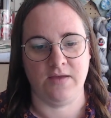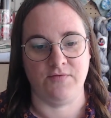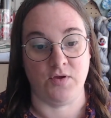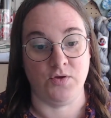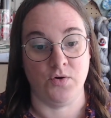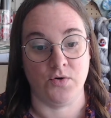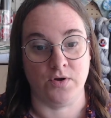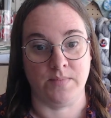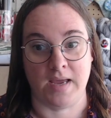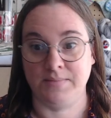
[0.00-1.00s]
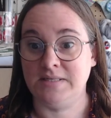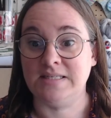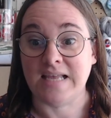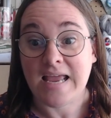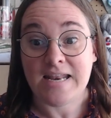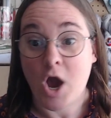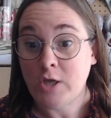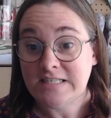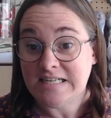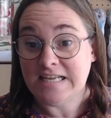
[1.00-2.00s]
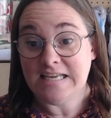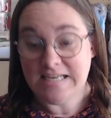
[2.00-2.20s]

if you're going to be able to see it nicely